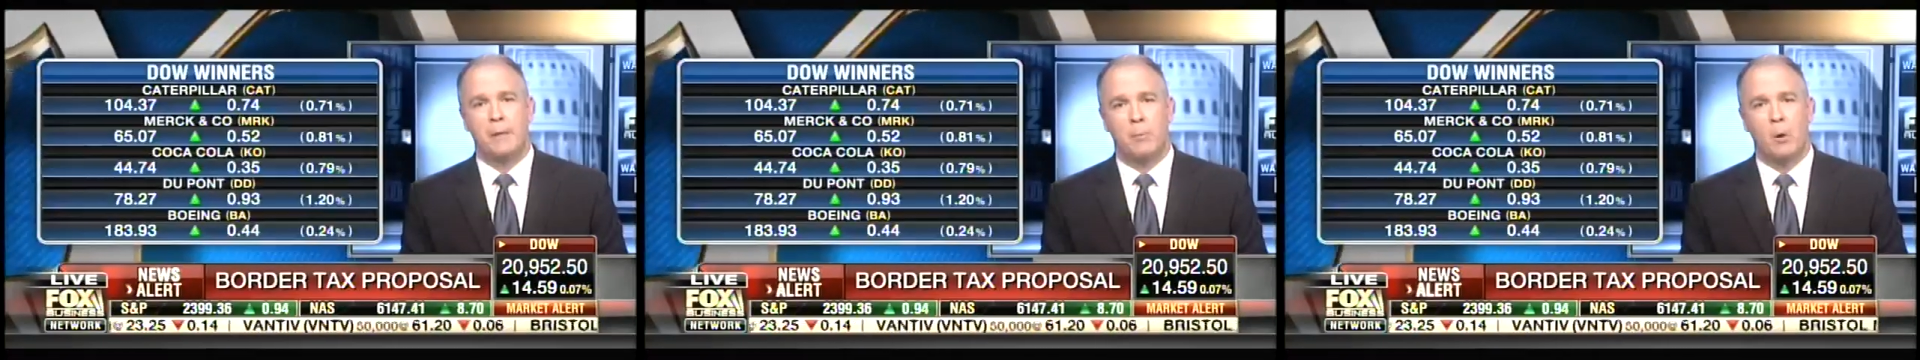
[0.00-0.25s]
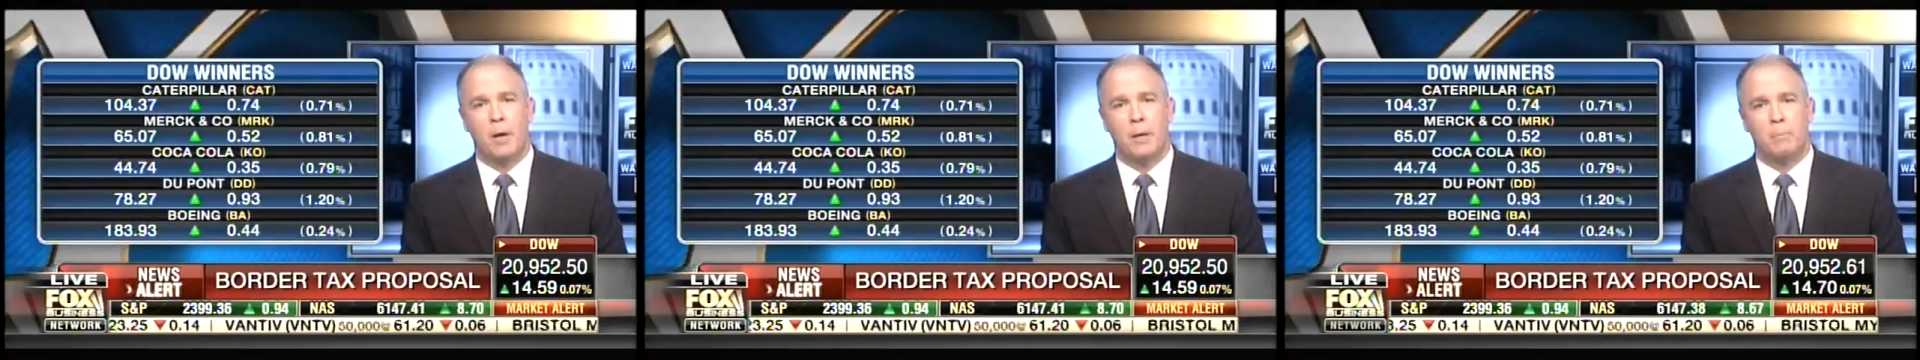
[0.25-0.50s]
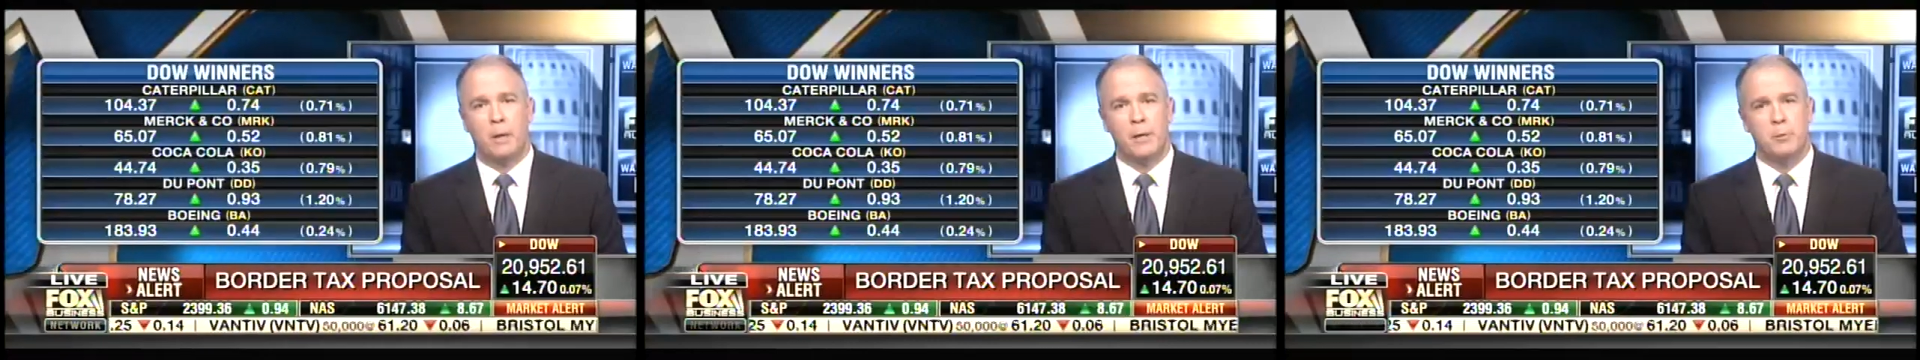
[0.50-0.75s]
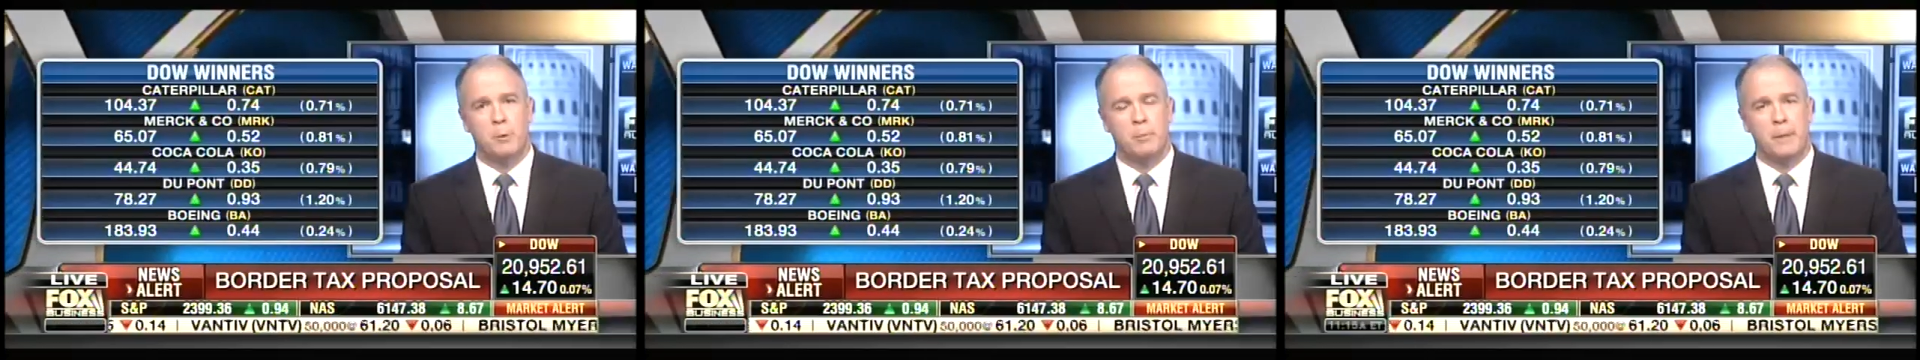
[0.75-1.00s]
in the
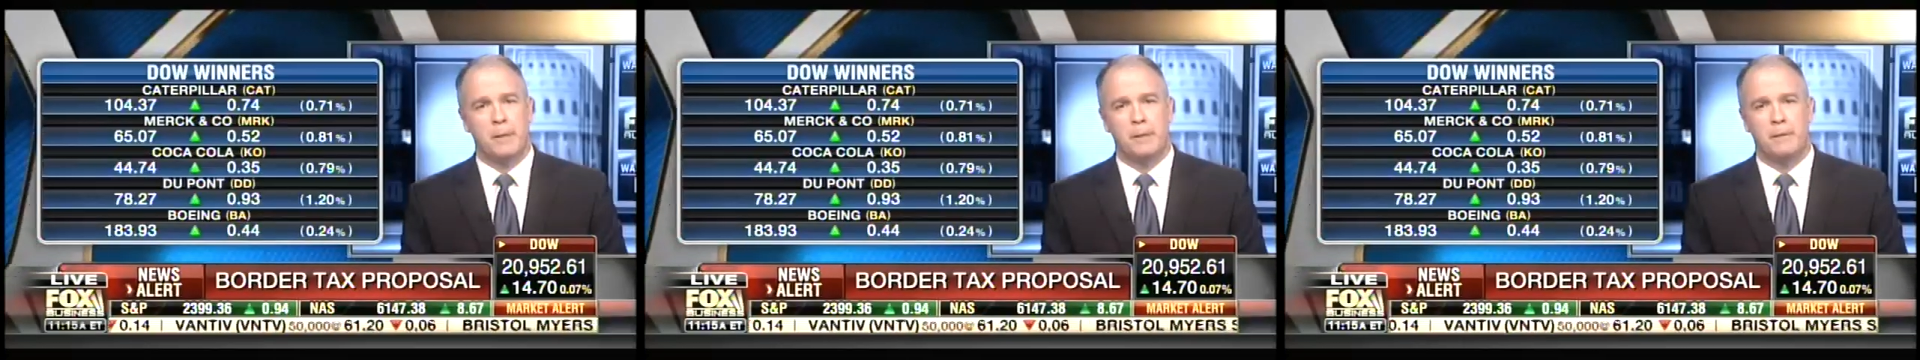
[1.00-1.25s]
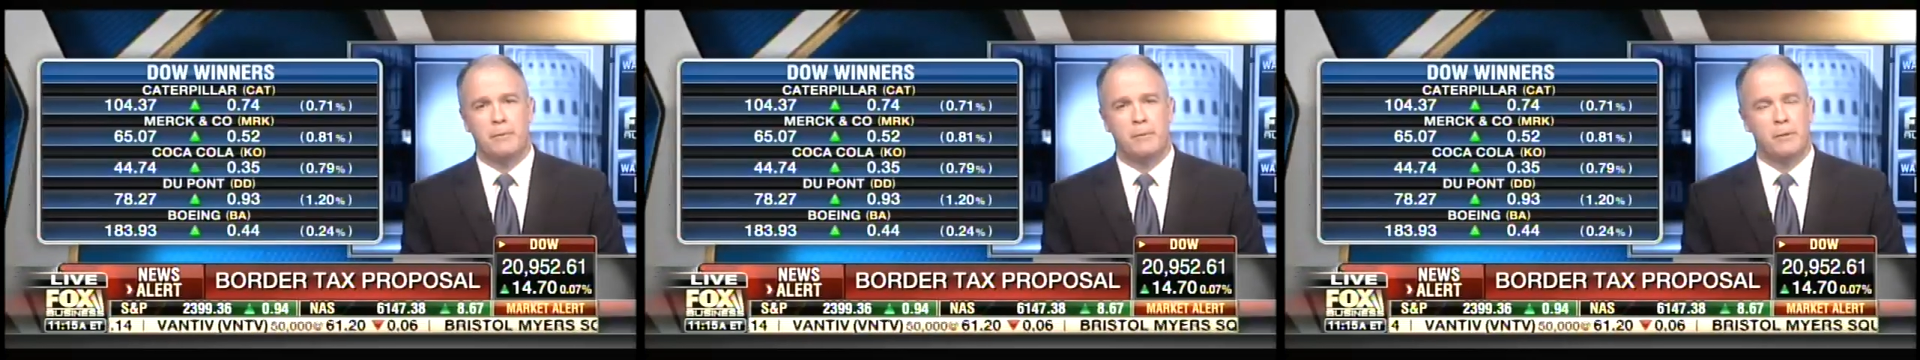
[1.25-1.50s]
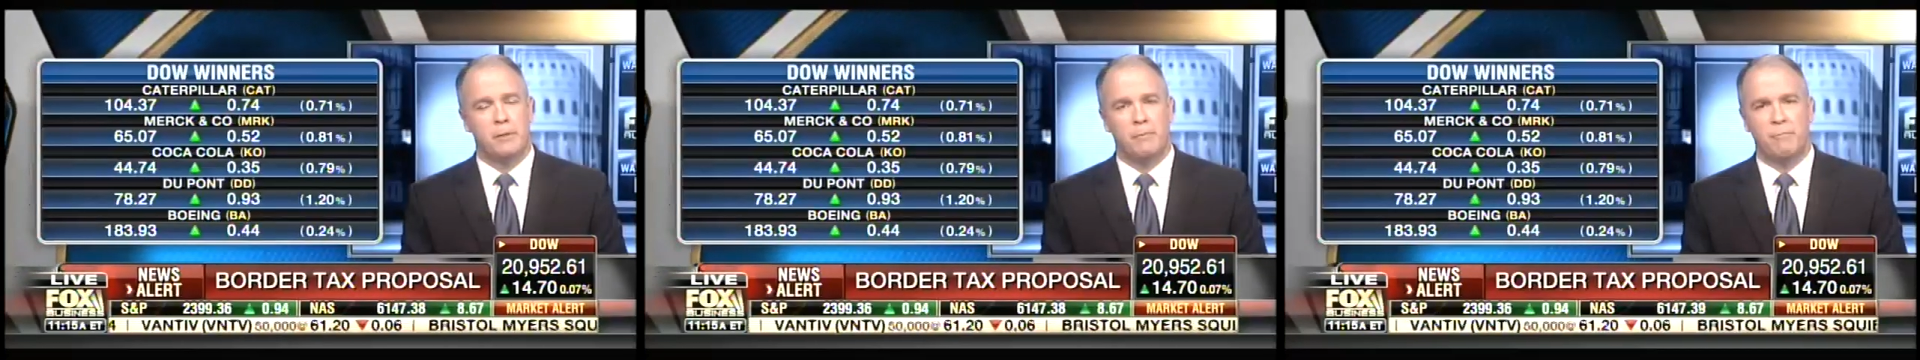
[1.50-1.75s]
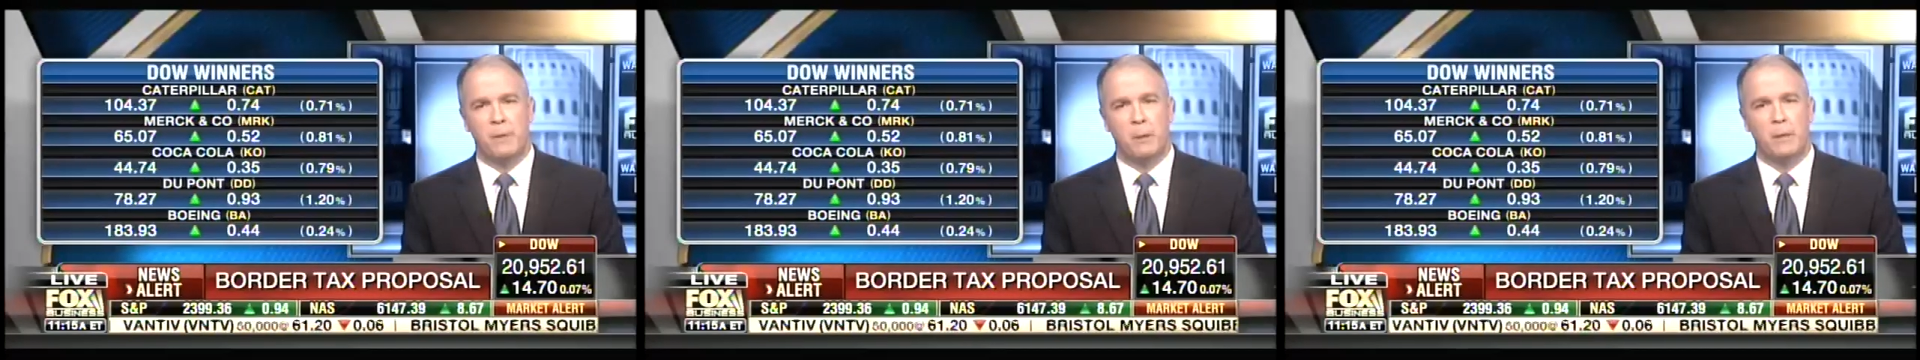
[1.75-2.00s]
marketplace would be
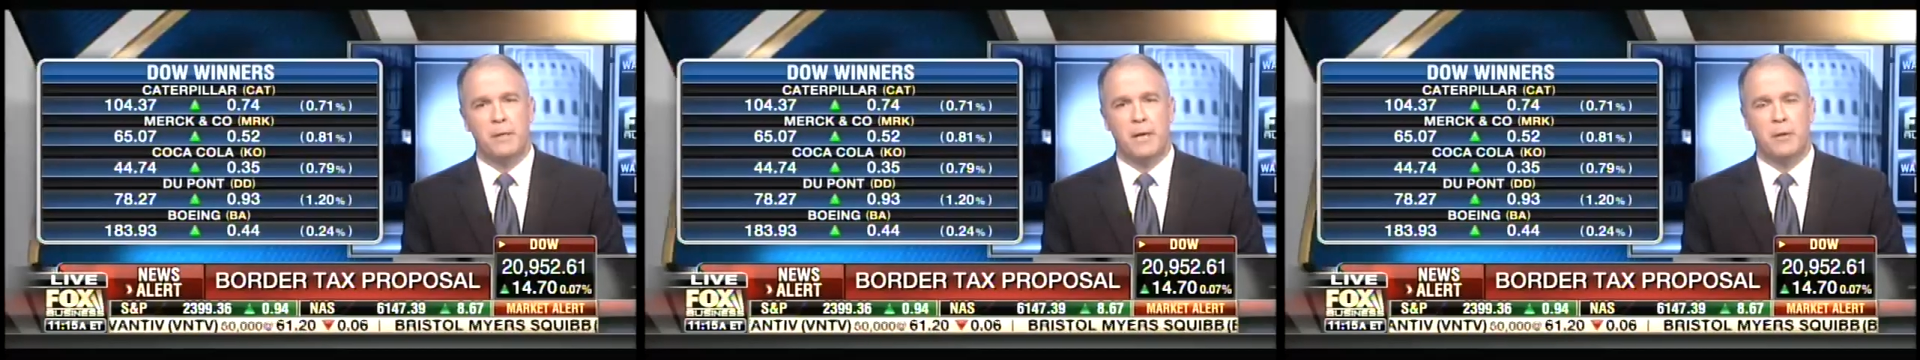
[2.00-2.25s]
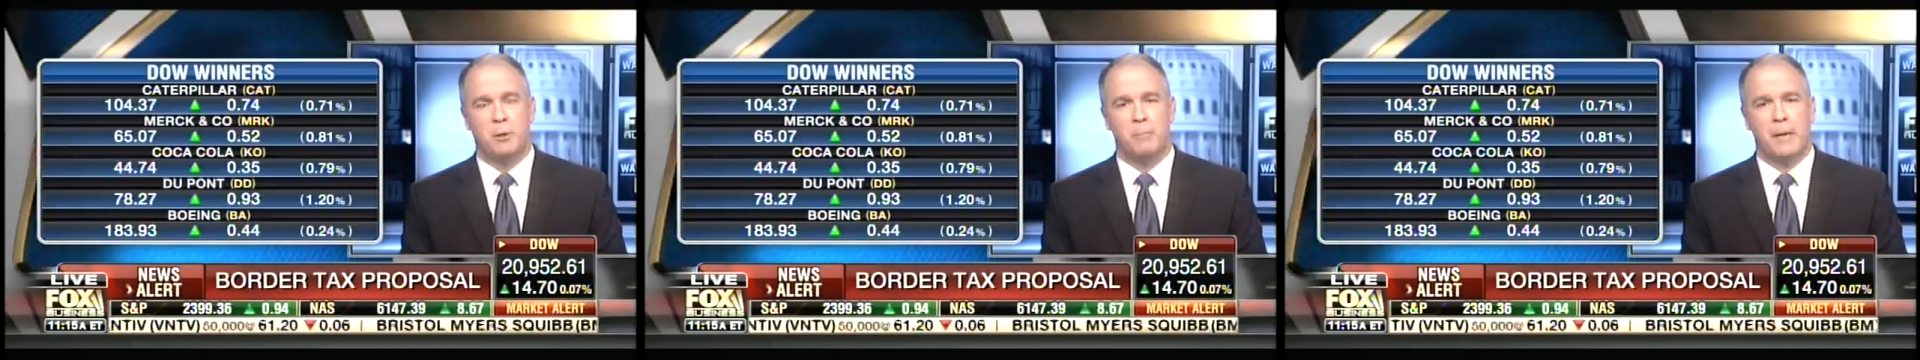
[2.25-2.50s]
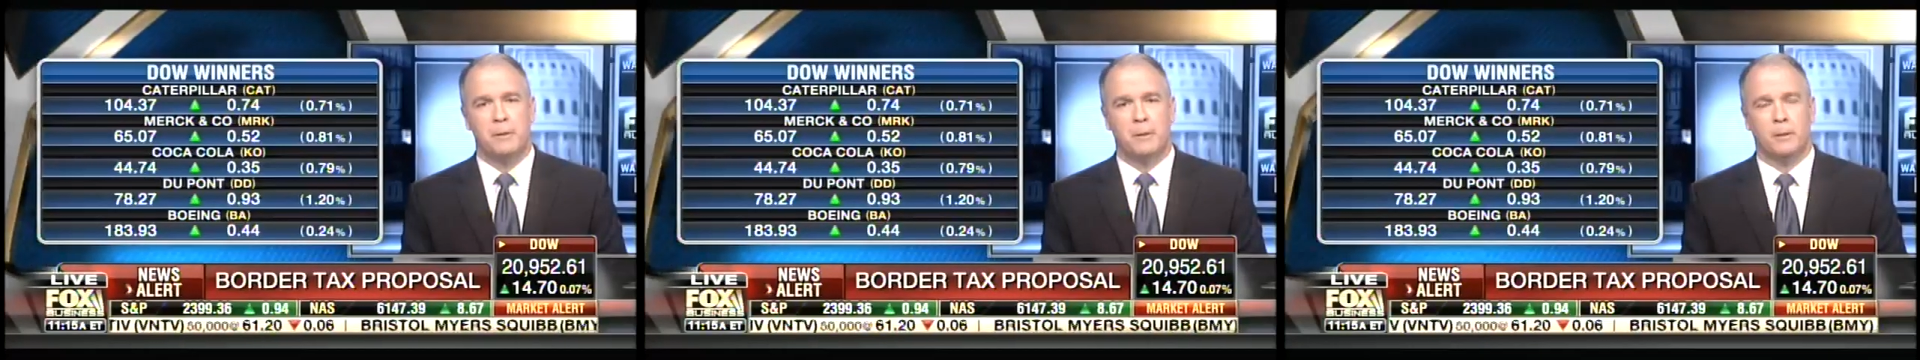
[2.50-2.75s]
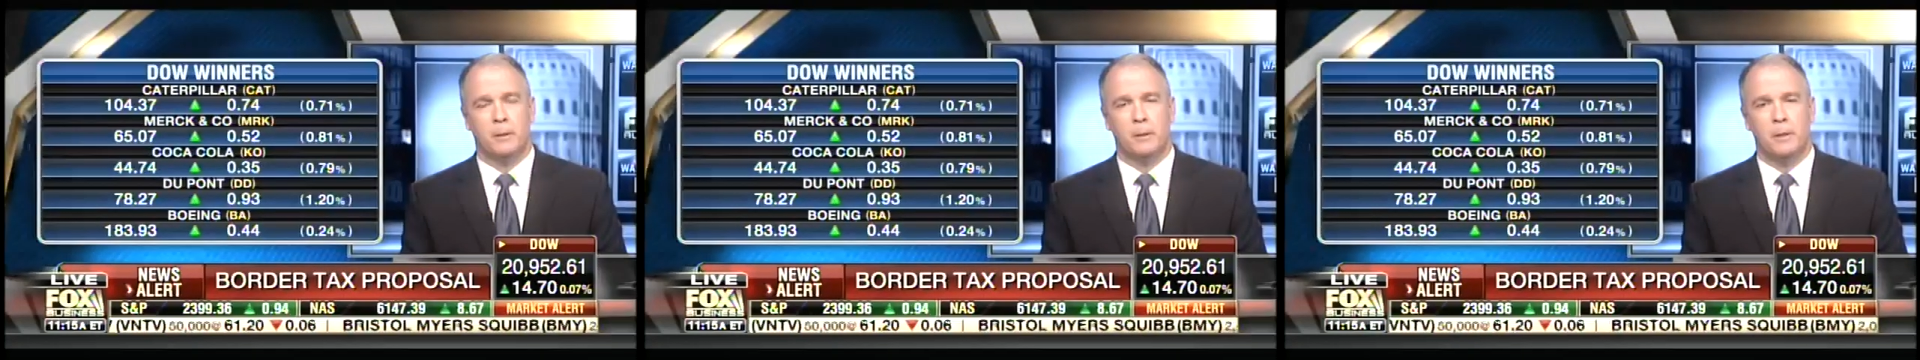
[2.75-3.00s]
severely
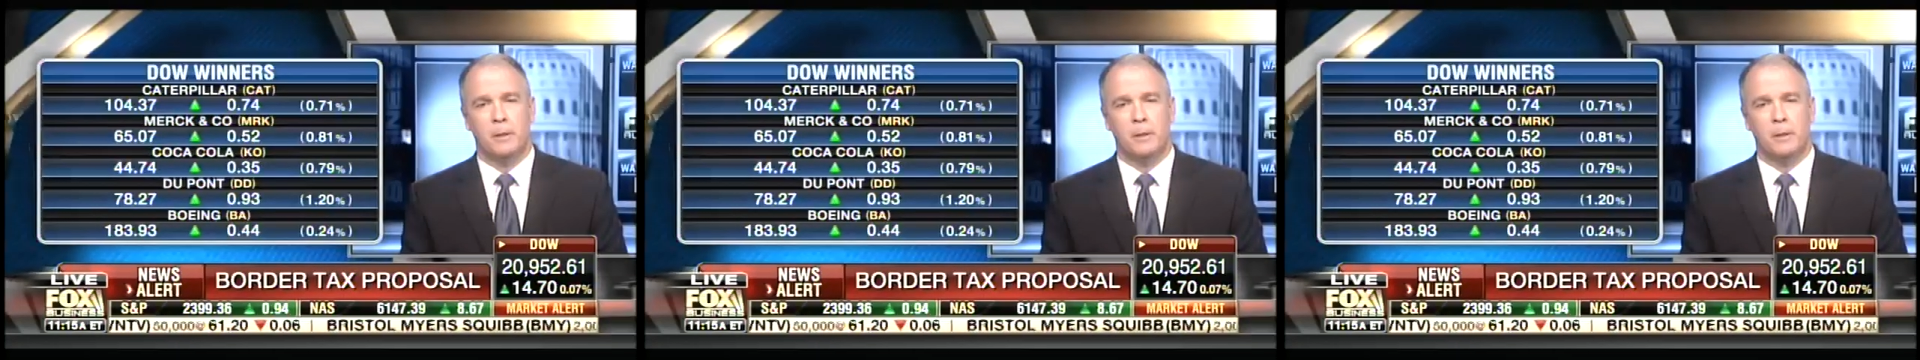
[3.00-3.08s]
detrimental